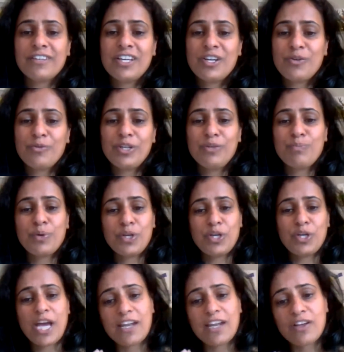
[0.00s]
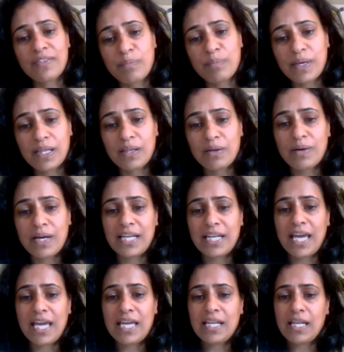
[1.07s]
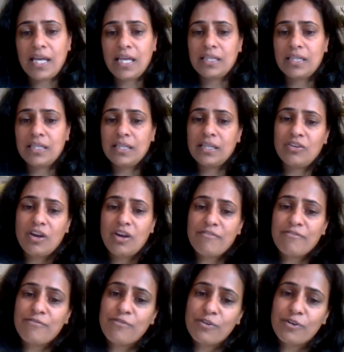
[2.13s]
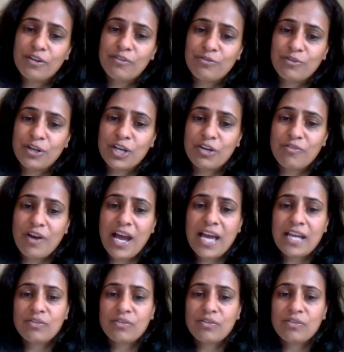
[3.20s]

When you put your head on the pillow at night and you're not full of regret,